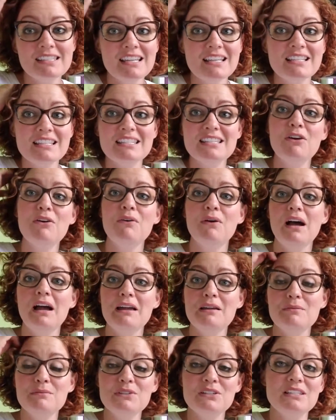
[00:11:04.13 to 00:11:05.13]
And so I
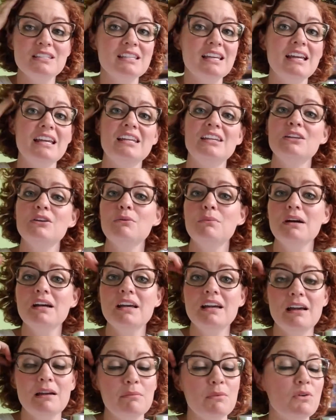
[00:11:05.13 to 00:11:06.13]
am just like, you know
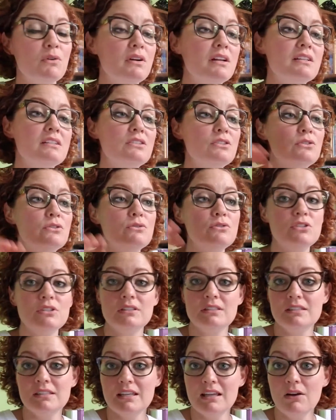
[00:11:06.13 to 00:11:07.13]
what? I'm going to
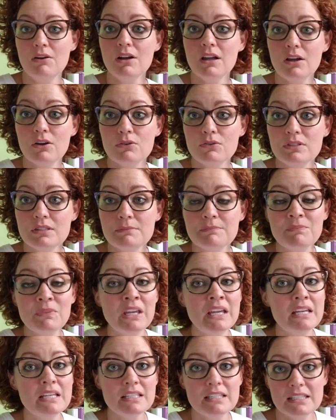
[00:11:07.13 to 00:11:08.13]
just see how it goes,
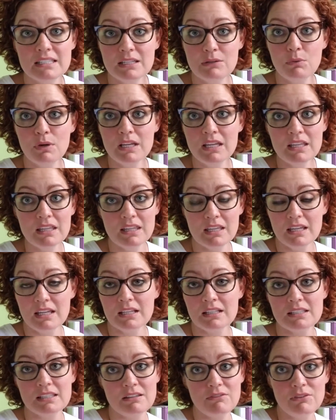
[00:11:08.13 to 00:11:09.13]
see what he
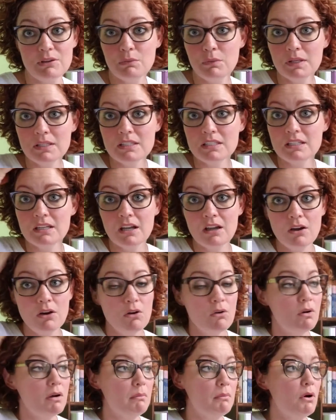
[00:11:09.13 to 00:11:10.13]
thinks. If he wants to
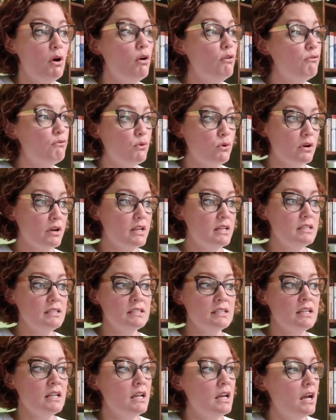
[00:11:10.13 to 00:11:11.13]
go, I'm all for it.